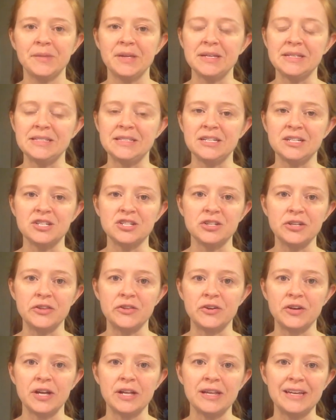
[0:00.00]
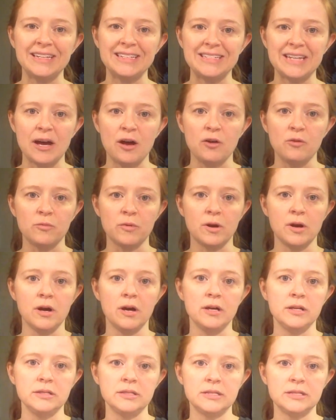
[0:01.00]
essentially they're kind of like dowel
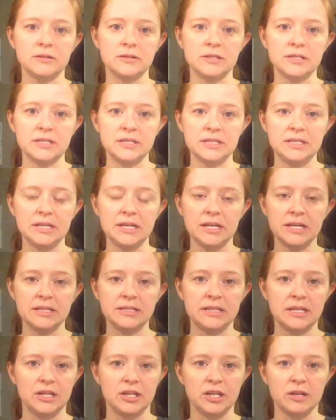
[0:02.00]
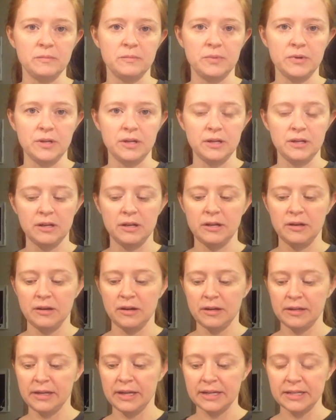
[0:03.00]
rods. They're sticks, and you can put it
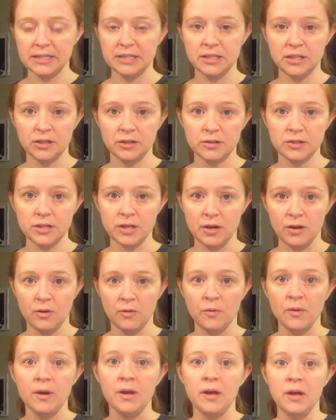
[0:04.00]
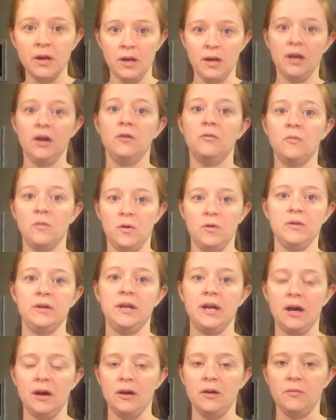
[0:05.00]
next to your dough and roll it
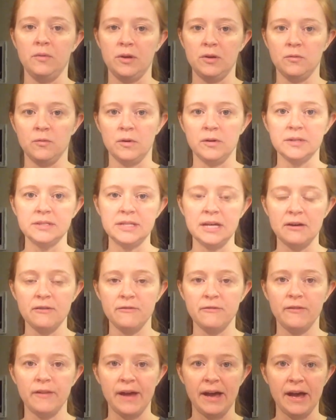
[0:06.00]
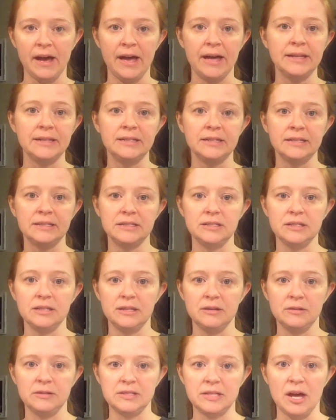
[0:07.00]
out. And when it rolls out flat to
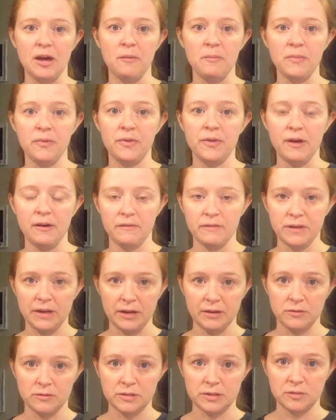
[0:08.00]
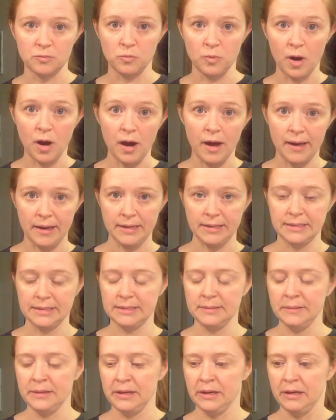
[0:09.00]
the depth of those
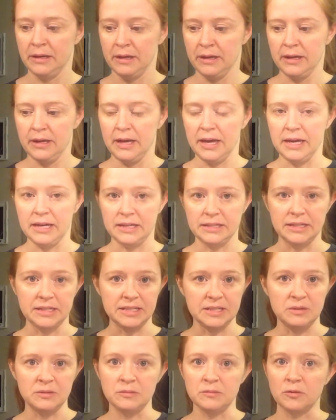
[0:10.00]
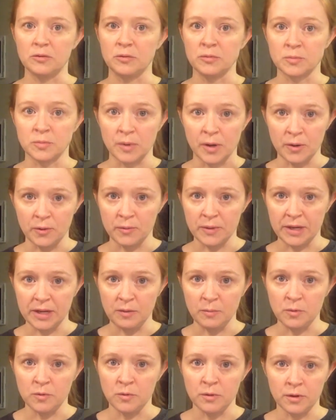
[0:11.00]
rods, and it doesn't grow
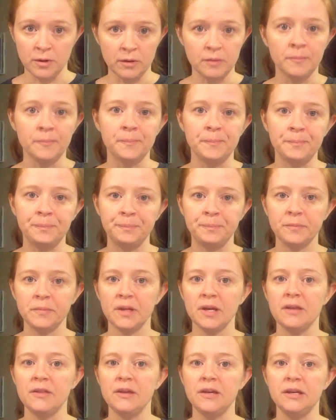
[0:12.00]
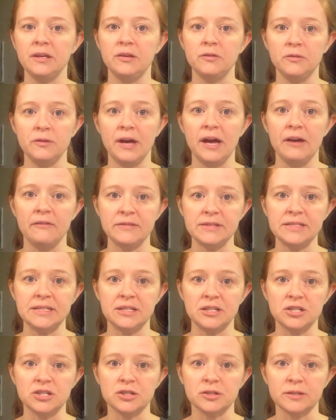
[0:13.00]
anymore, you have
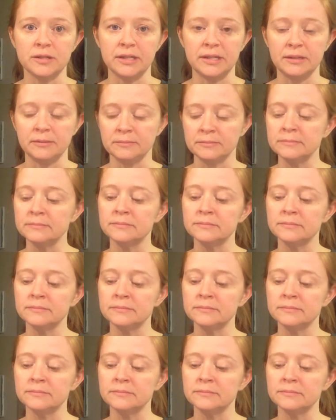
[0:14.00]
essentially